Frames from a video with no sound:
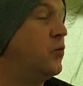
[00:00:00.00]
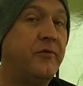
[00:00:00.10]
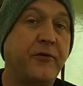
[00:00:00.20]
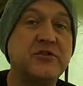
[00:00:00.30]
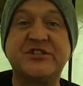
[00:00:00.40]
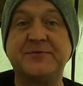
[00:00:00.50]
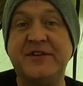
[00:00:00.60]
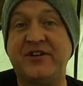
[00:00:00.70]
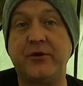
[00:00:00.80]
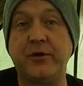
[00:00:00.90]
First is
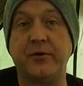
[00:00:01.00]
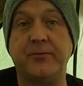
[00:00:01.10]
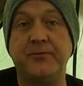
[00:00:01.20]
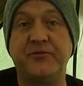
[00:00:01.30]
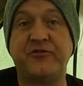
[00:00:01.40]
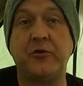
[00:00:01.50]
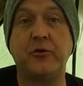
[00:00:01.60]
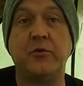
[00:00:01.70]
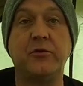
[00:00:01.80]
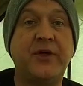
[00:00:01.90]
material.
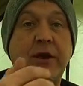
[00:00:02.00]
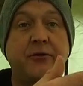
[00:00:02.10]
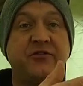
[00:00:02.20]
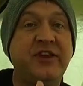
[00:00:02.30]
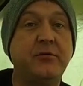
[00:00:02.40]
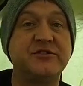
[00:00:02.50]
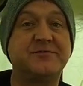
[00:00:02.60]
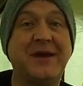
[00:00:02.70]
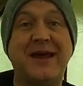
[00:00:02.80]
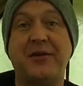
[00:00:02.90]
So that other tent was
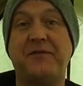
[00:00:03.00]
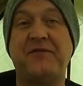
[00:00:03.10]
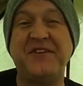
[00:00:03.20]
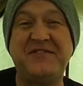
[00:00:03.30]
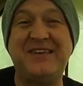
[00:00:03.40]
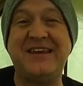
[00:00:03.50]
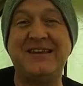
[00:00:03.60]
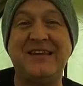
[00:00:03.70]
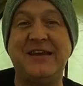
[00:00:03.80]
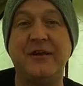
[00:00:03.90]
made out of 15
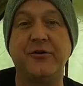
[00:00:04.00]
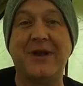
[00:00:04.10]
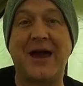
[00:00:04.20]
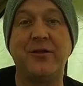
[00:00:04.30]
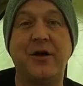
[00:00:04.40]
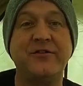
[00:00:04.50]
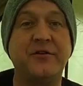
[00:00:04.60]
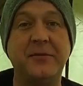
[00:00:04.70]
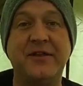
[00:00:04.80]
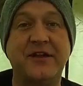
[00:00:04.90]
denier nylon.
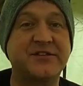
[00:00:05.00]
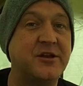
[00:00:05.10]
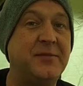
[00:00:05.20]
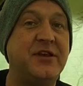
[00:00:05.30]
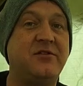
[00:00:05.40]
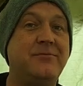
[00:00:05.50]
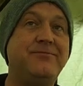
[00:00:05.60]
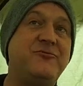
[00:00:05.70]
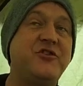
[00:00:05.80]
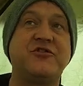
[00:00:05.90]
To me, that's gonna be
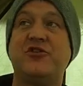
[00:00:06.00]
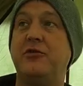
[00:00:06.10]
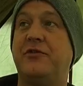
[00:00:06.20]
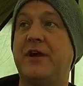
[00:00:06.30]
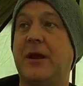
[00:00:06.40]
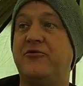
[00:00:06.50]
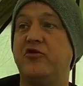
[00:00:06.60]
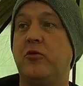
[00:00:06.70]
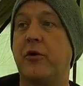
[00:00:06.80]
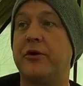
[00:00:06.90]
just too thin. I'm
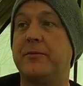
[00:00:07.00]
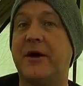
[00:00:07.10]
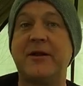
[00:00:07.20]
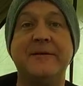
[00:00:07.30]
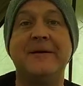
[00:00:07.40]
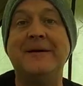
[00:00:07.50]
too worried about it.